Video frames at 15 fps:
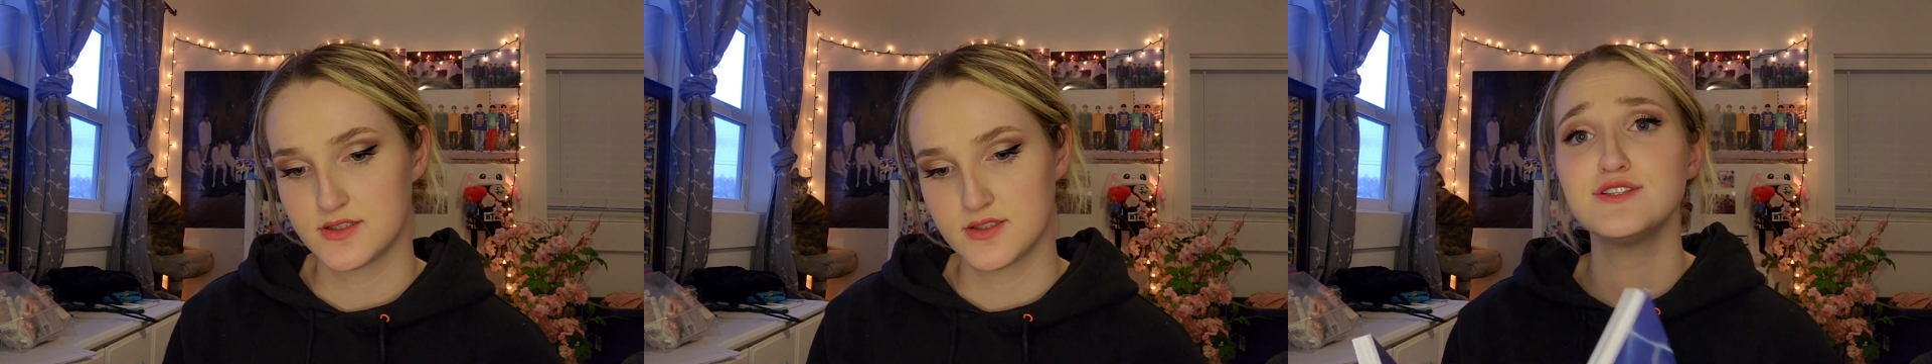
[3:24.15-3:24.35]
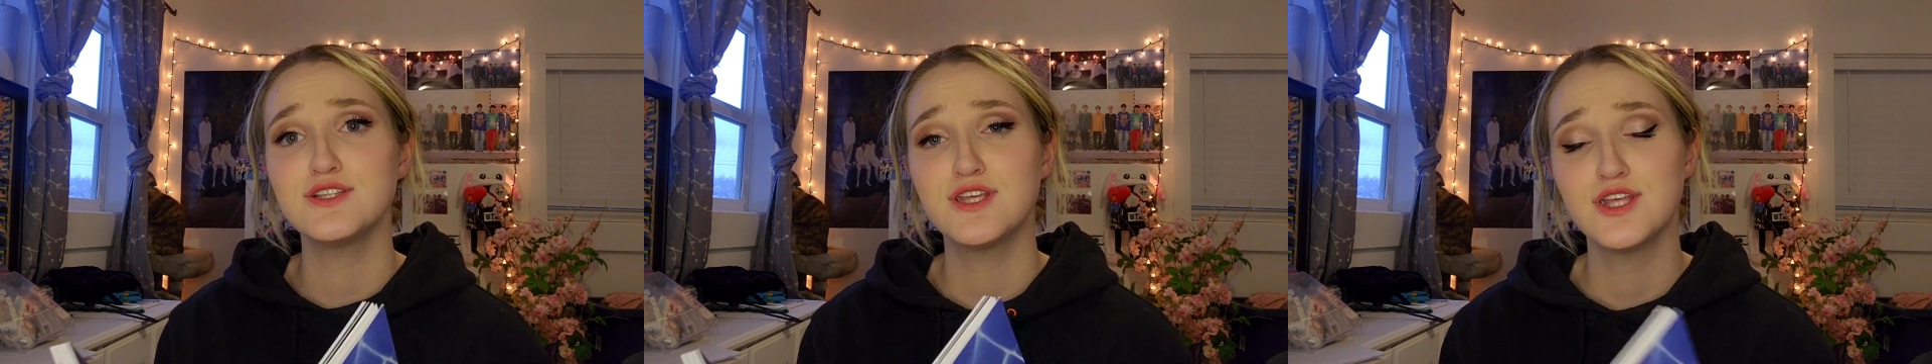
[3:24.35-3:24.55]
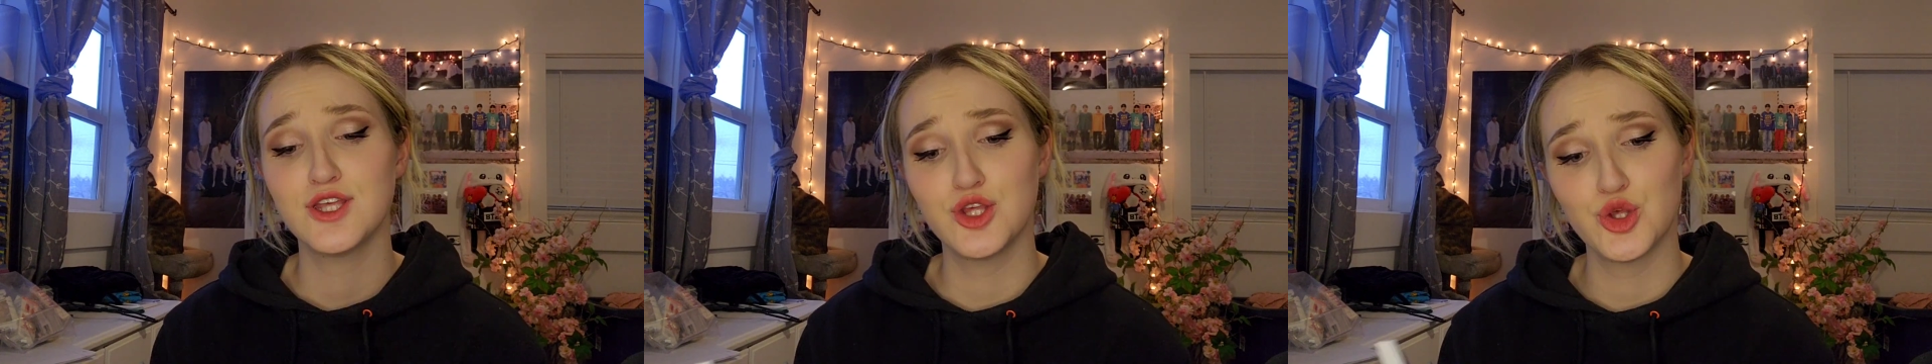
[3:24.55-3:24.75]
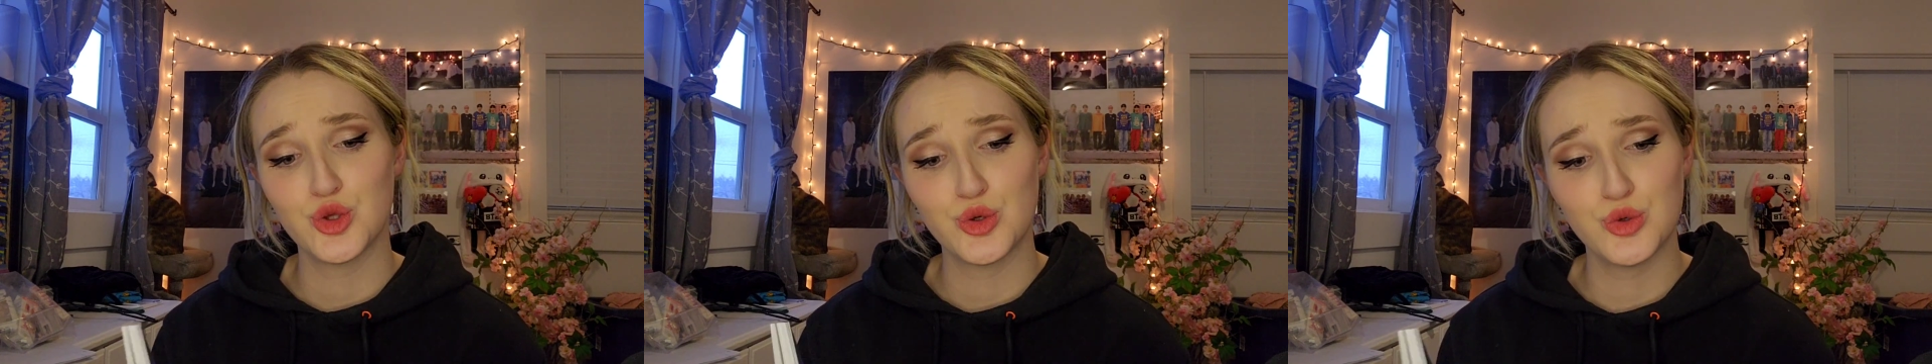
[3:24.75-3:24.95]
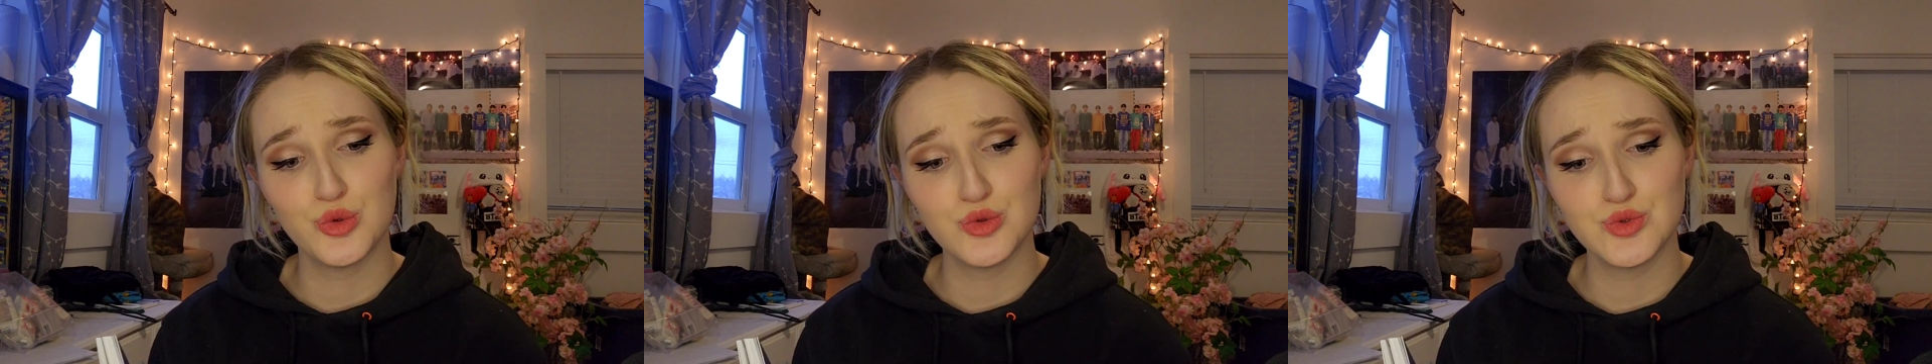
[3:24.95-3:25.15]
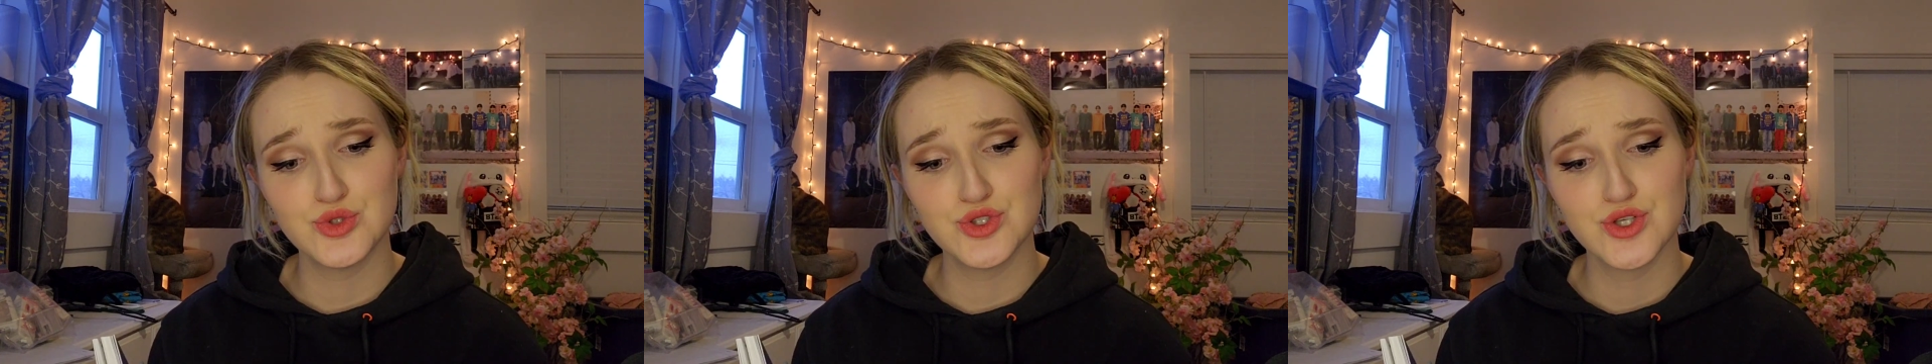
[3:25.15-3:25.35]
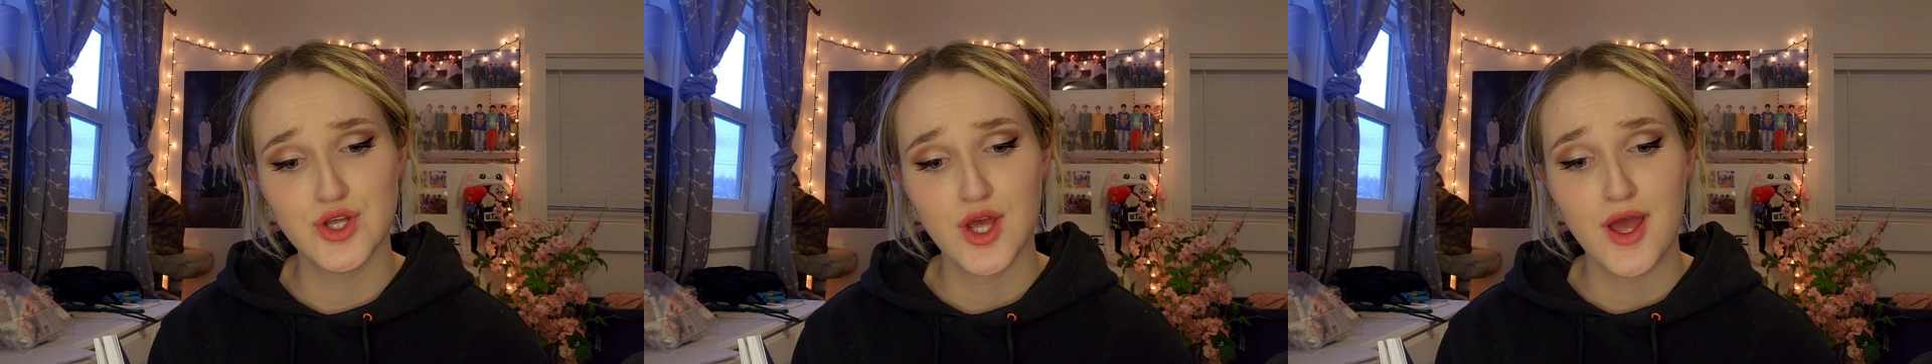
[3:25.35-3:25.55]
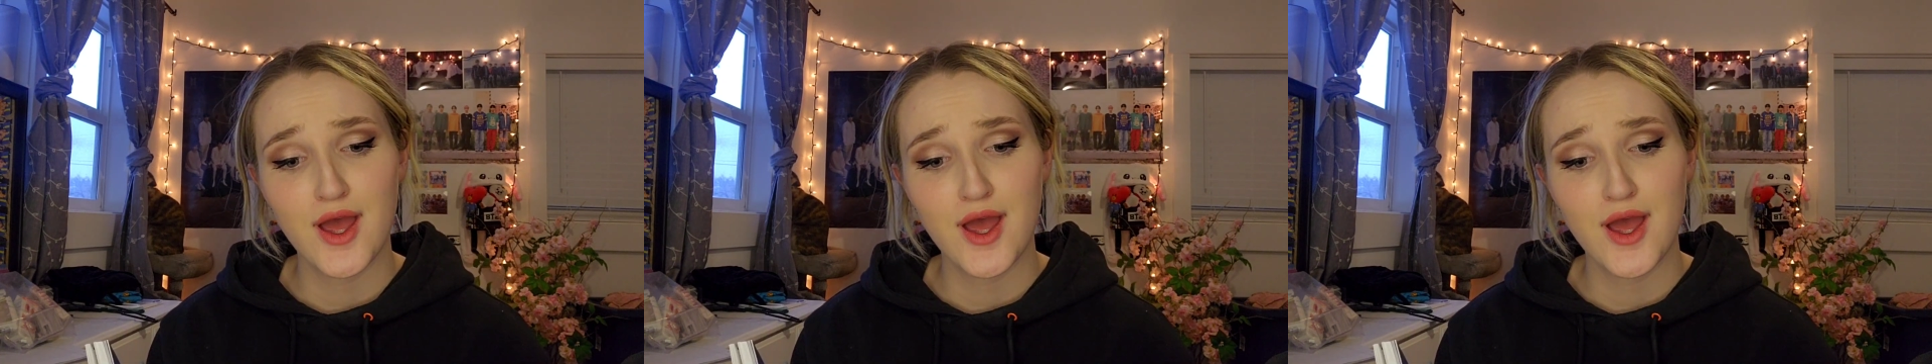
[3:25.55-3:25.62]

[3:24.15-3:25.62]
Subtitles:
This is cute.